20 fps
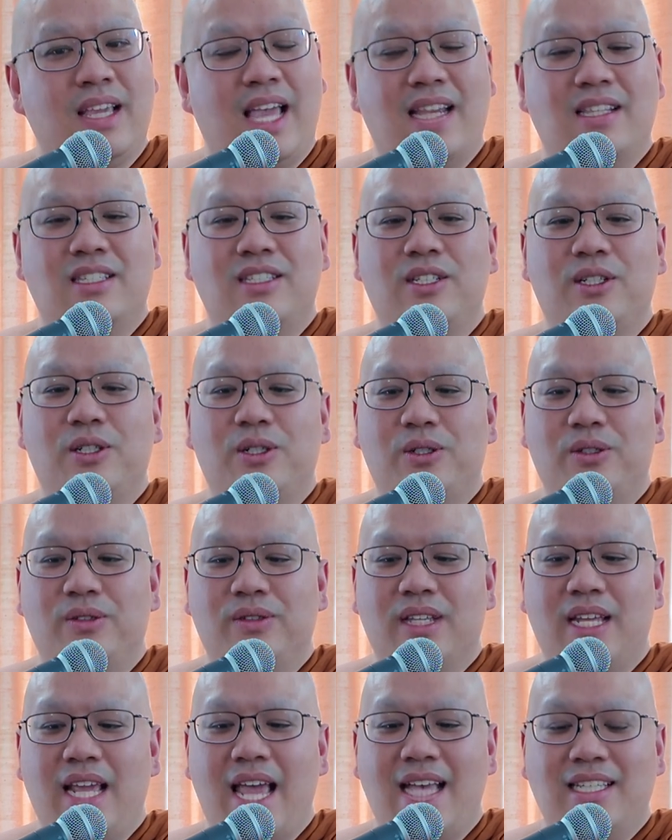And
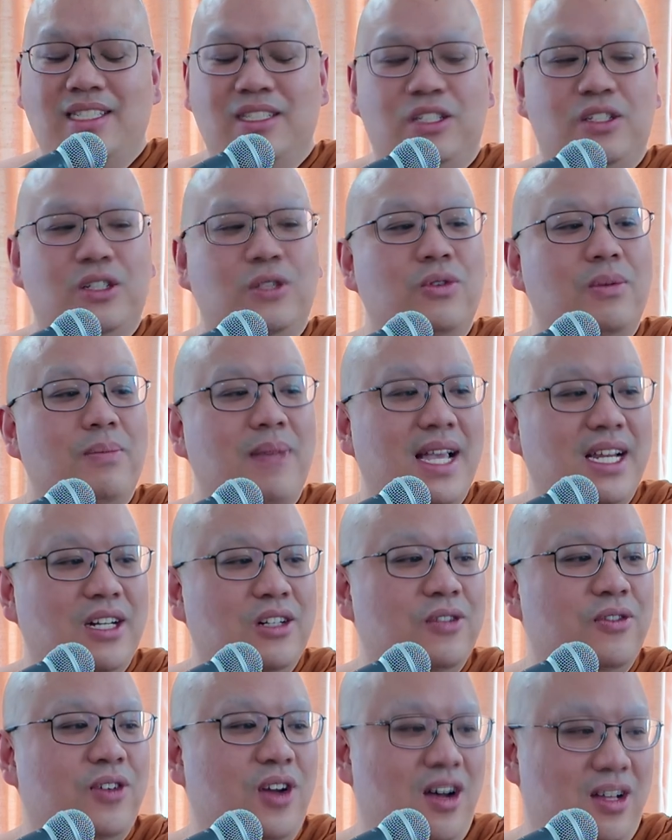so, as a good
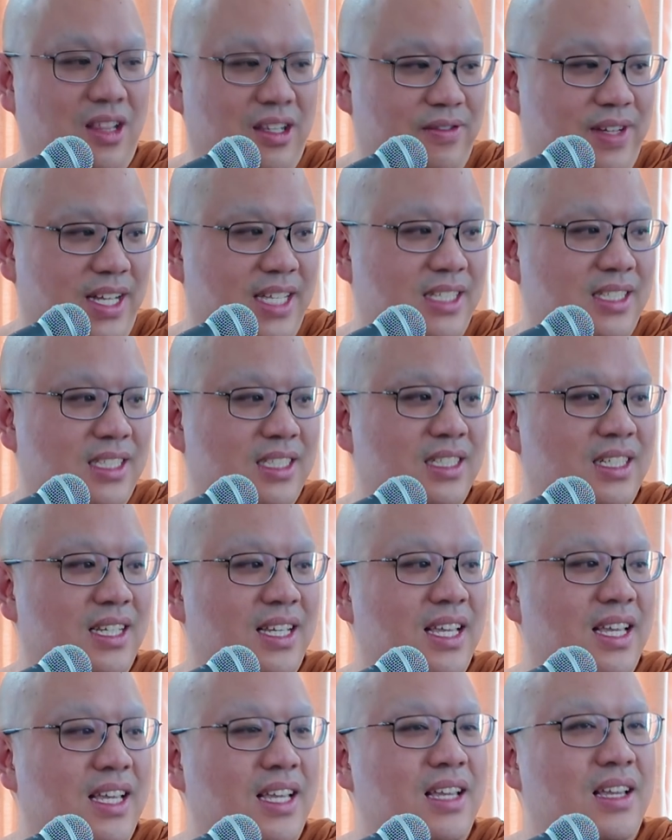reminder for all of us,
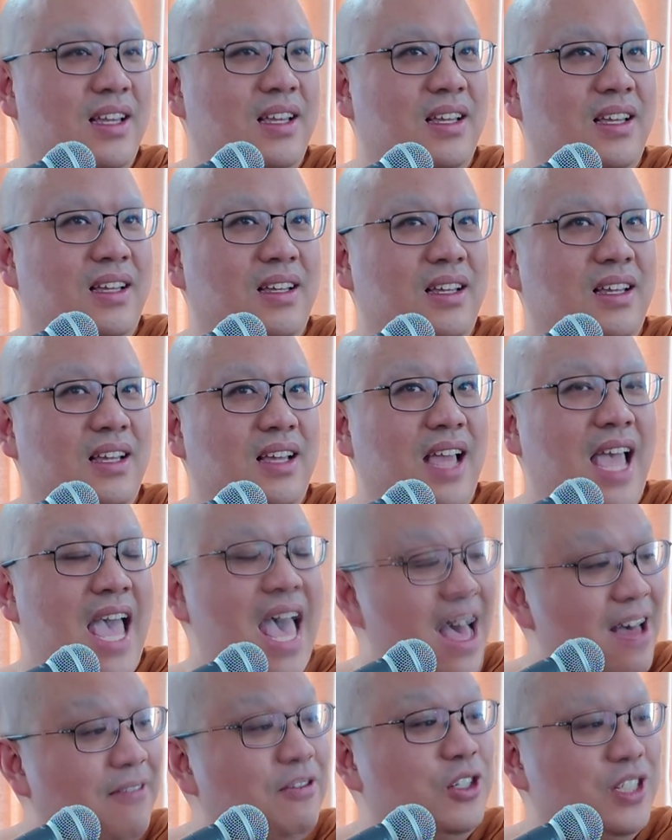
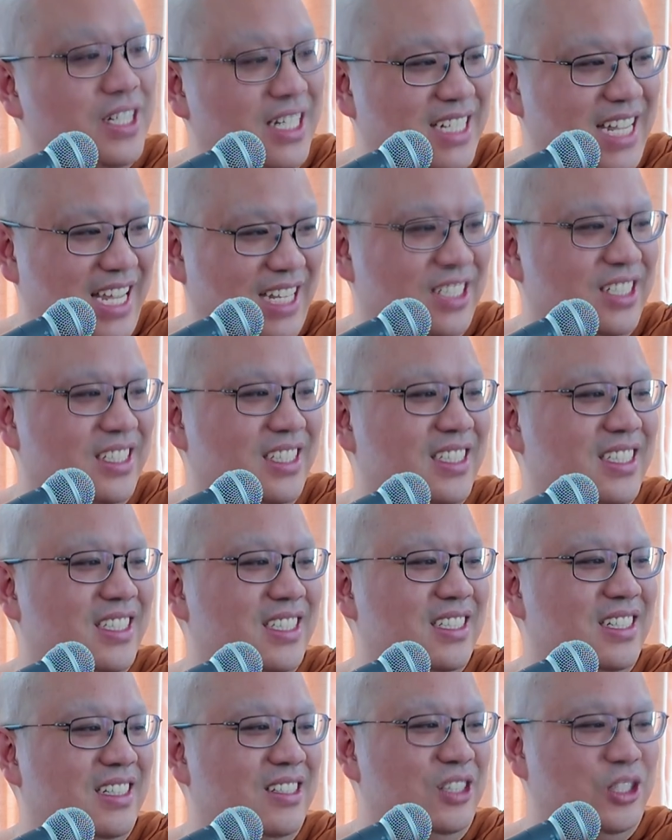have good
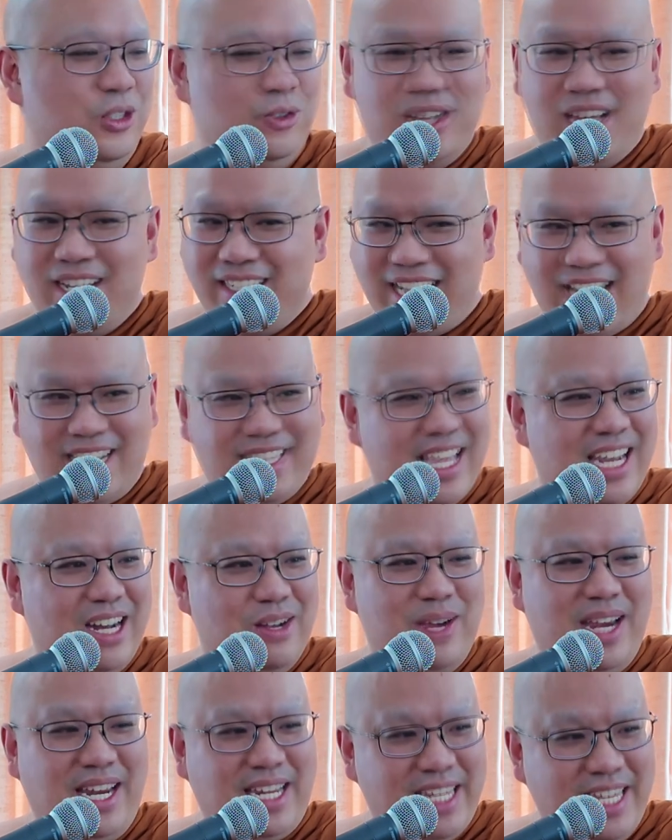intentions. Do not take that
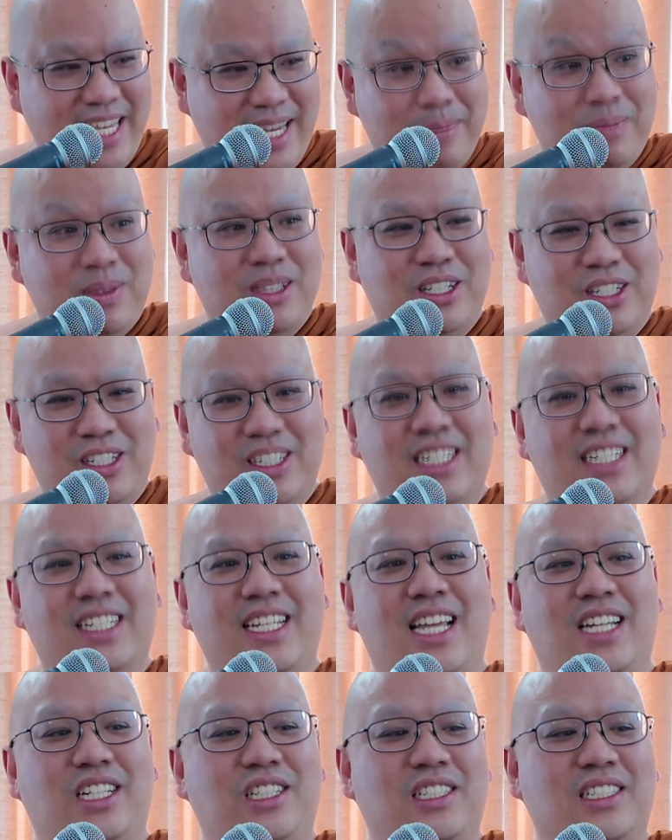away. Keep the good
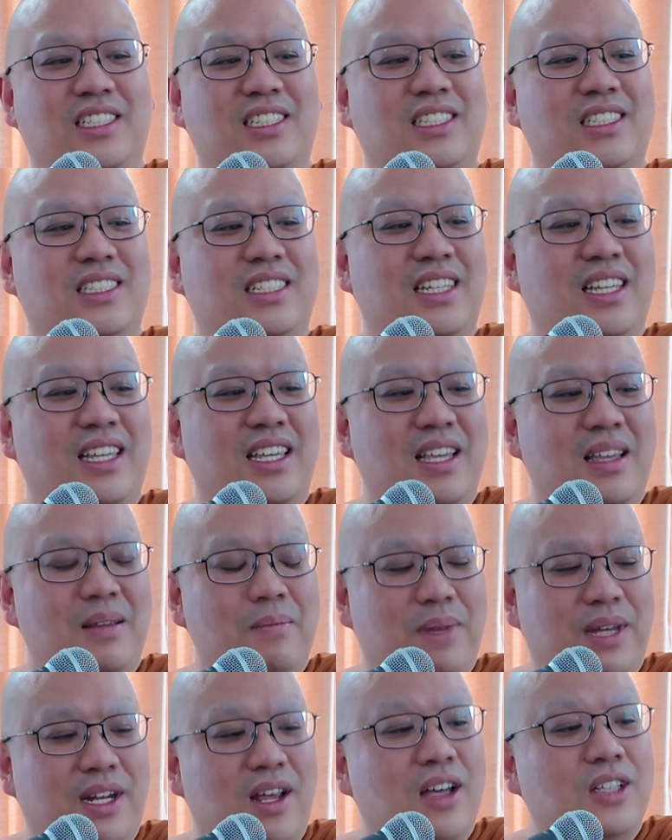intentions,
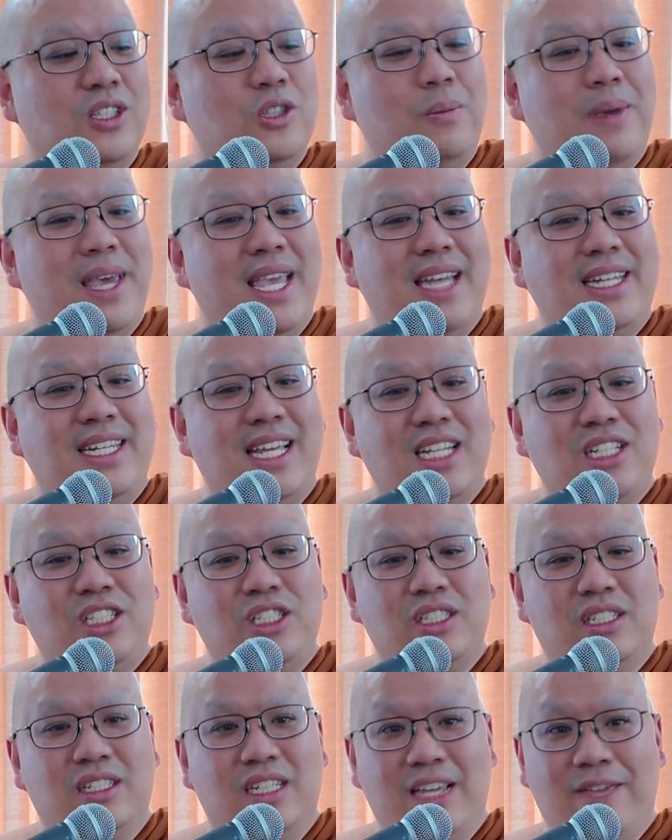but also pay
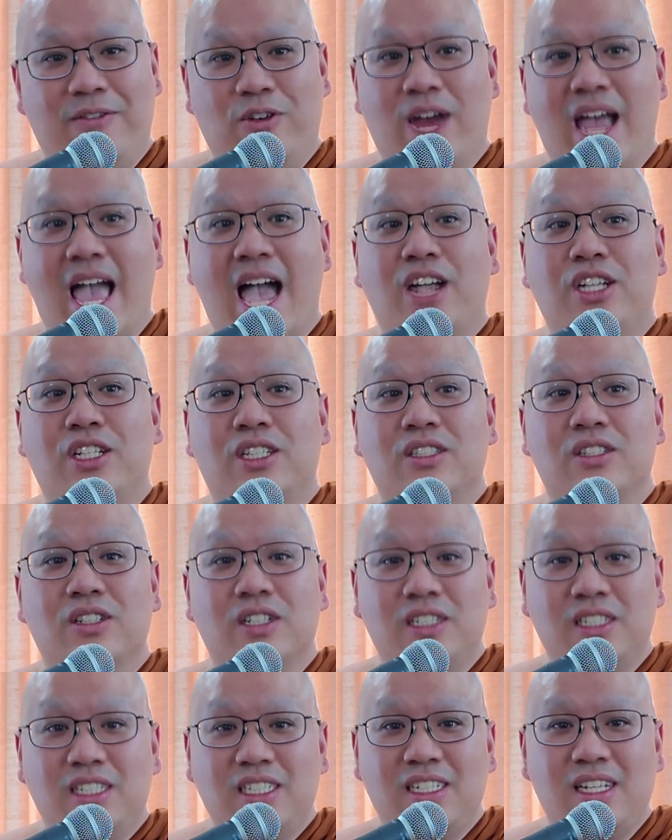attention if your actions are
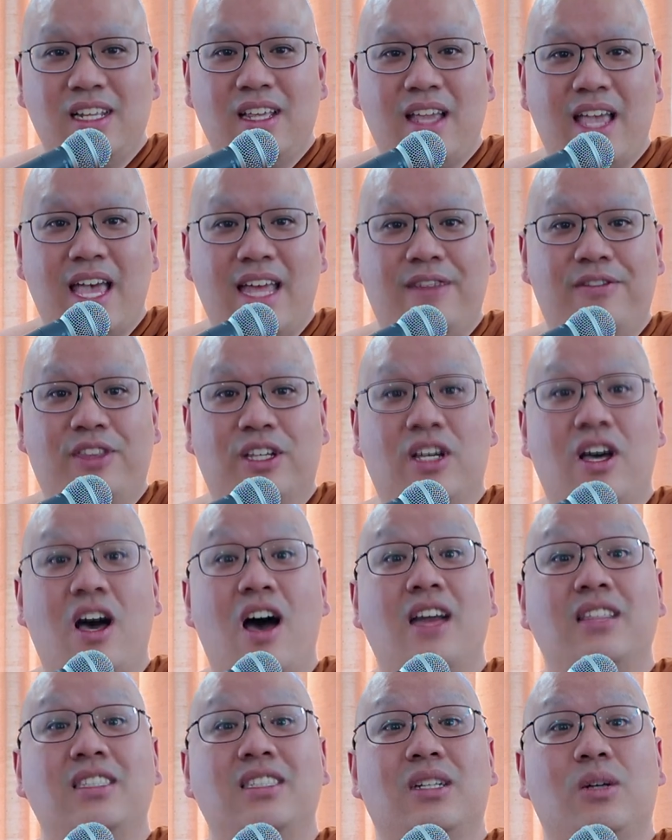good and if the
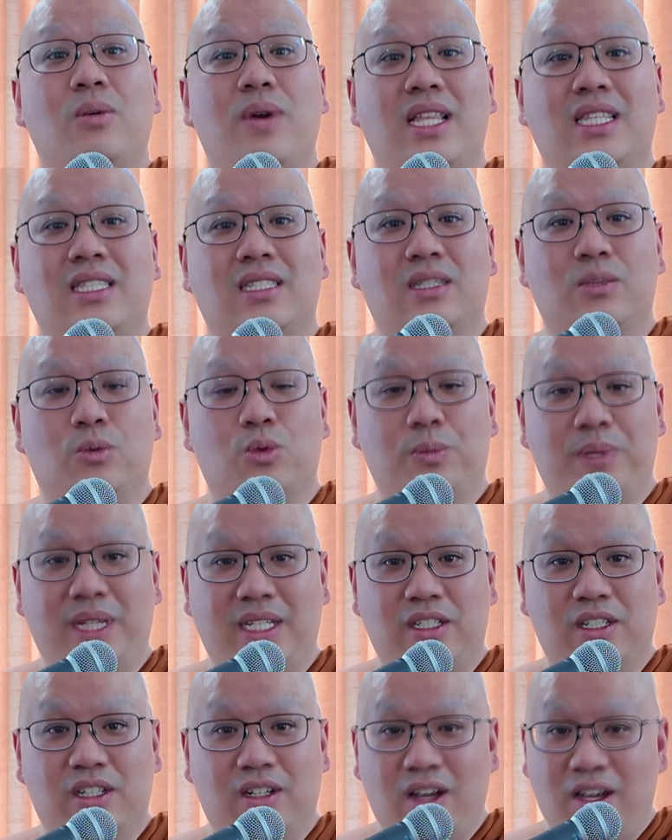consequences will be
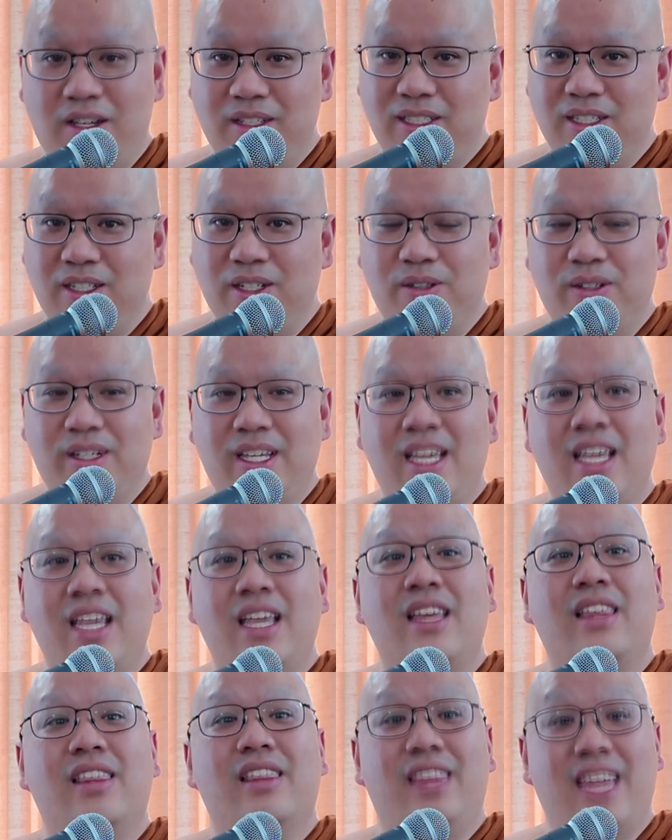good also.
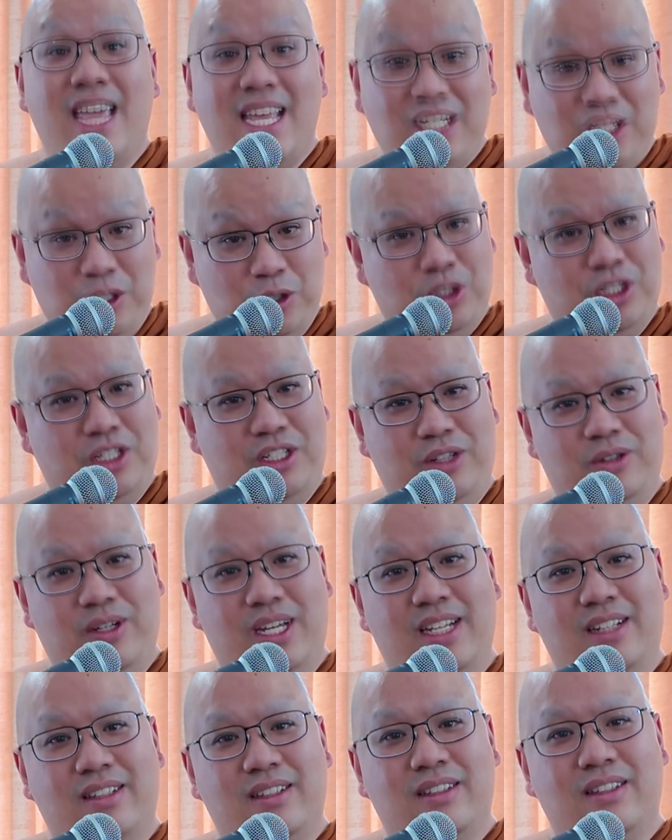Then you should do
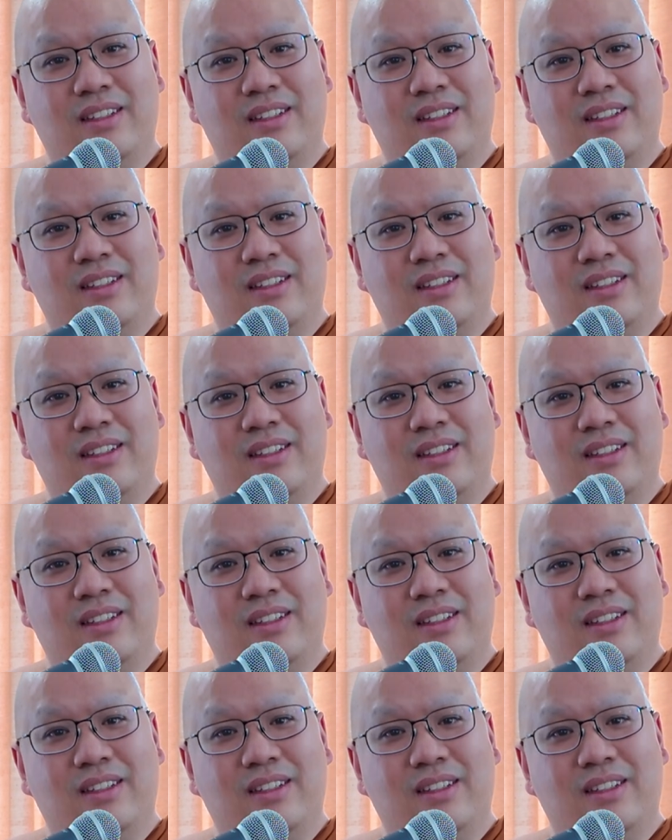it.